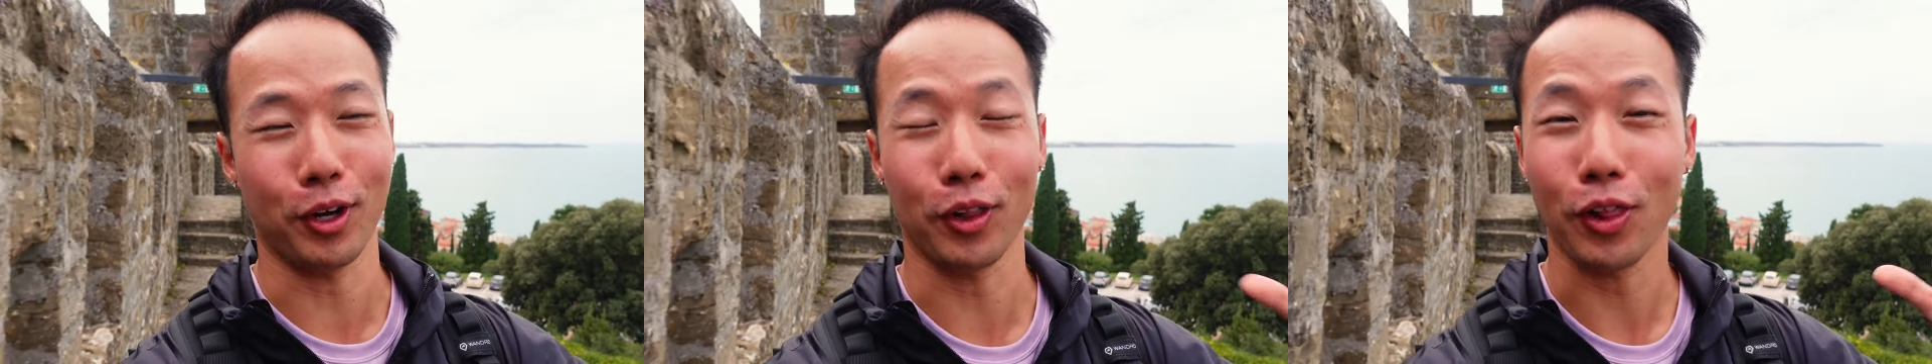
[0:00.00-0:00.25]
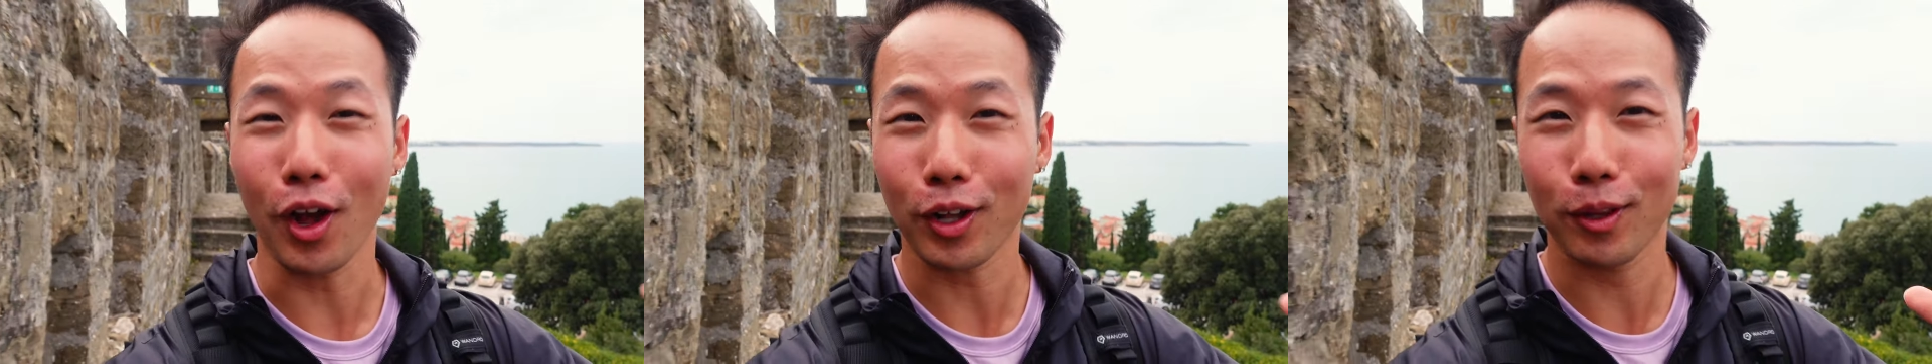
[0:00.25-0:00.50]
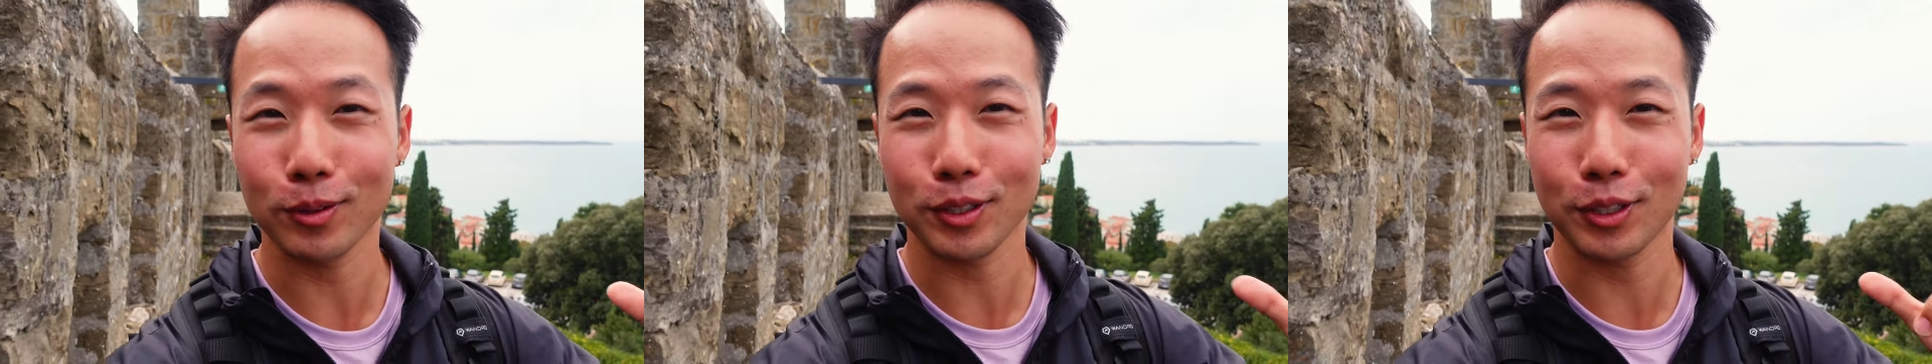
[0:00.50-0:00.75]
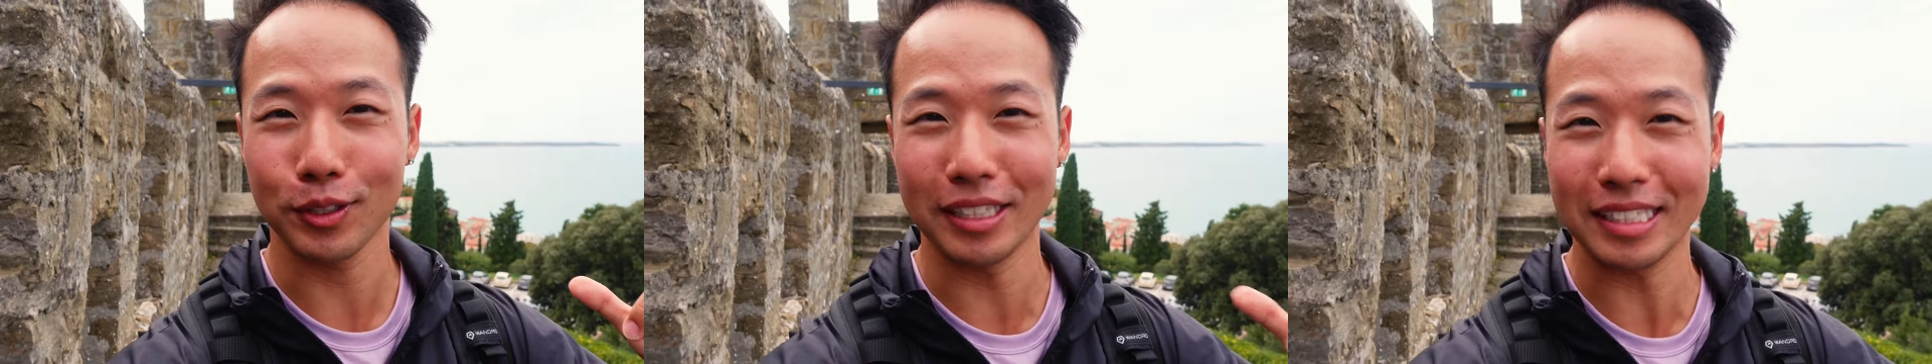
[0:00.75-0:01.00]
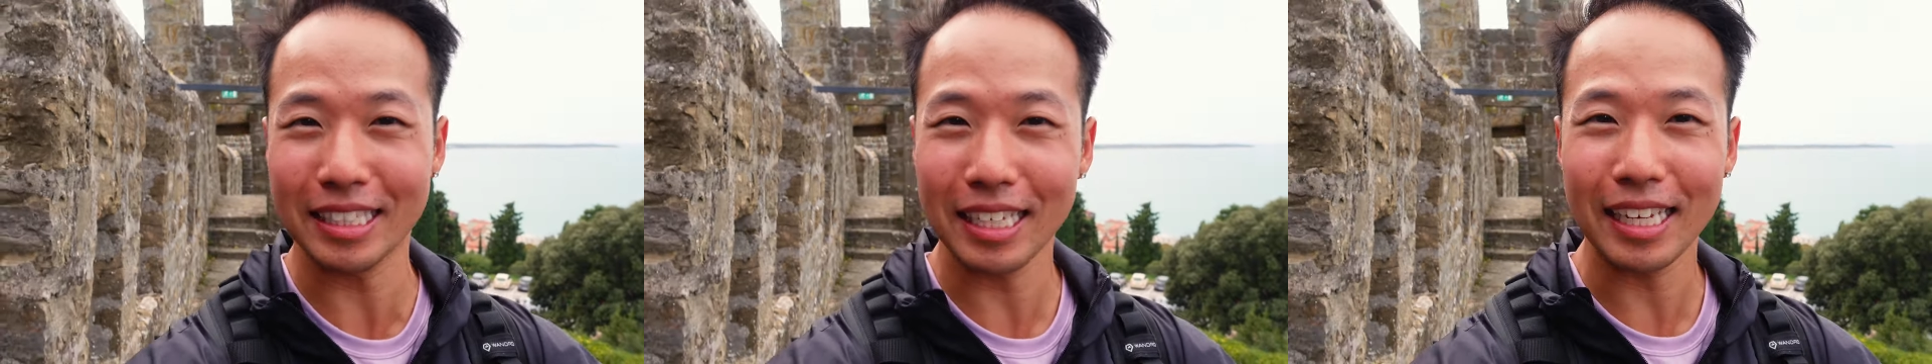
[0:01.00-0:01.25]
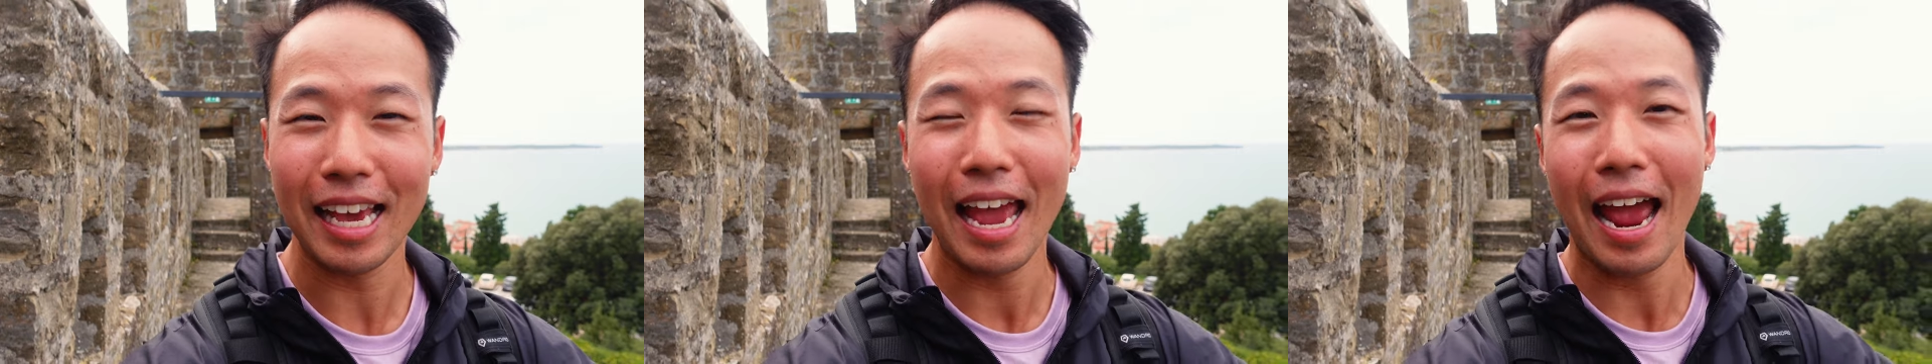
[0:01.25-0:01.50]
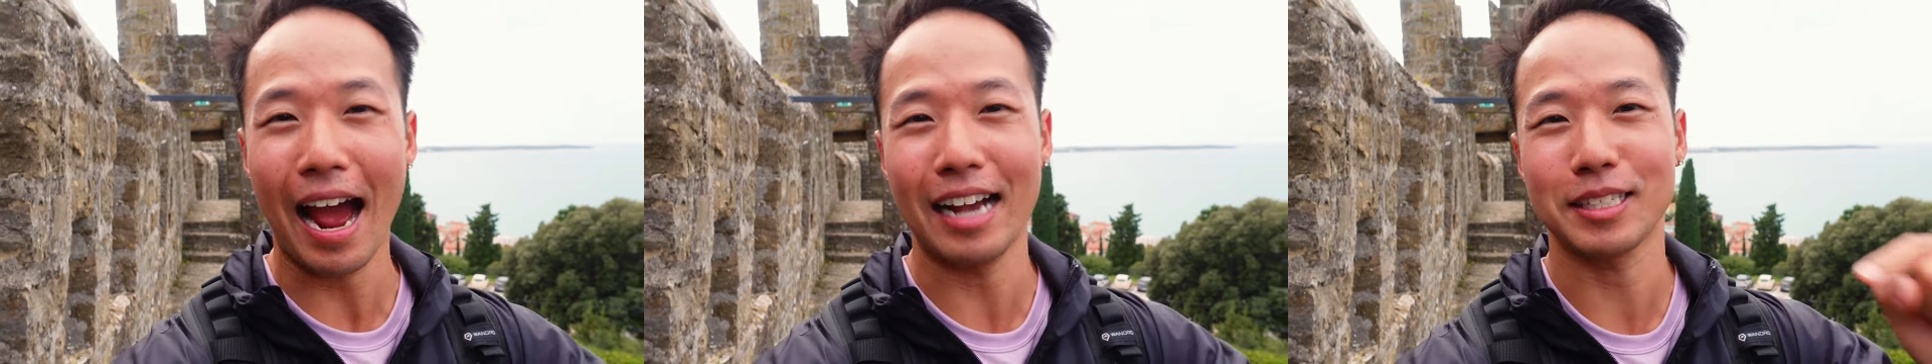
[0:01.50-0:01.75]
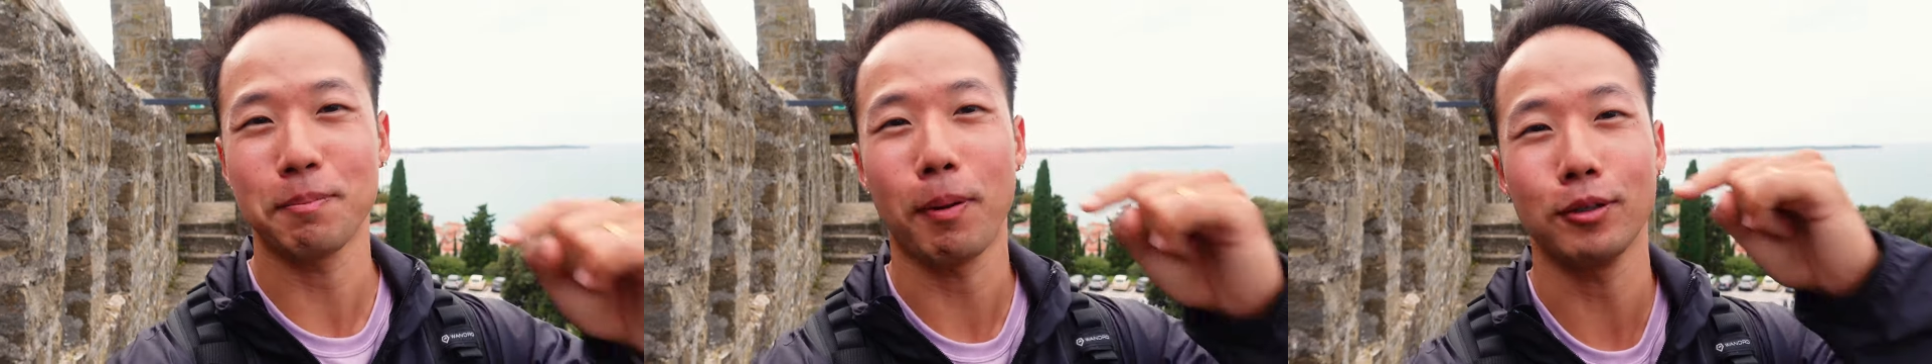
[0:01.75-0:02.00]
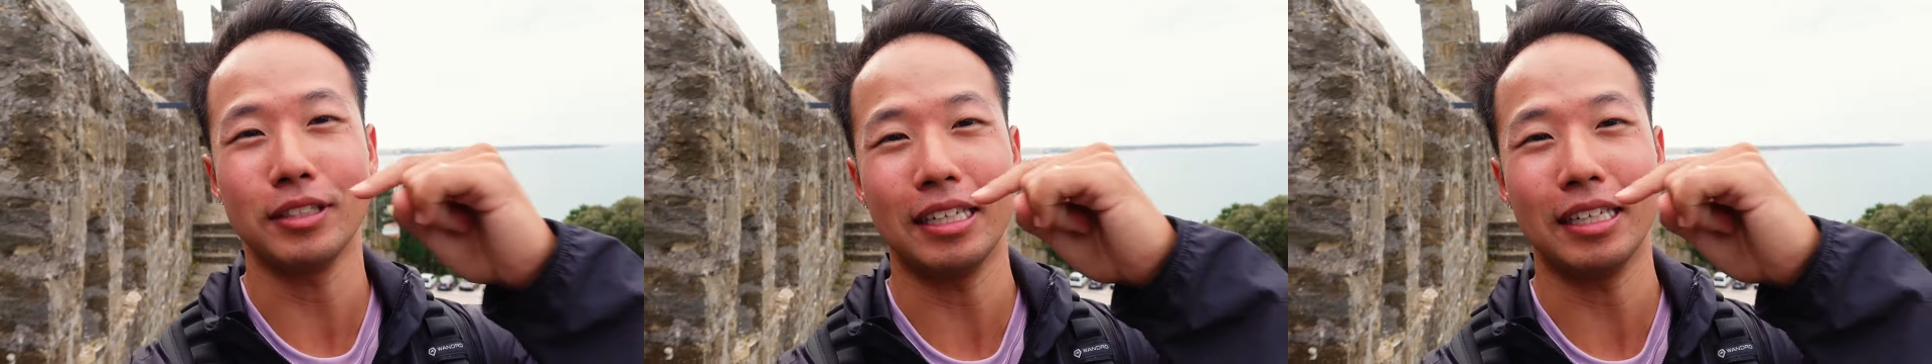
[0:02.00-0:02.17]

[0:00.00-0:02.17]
You're a lot closer to the city as opposed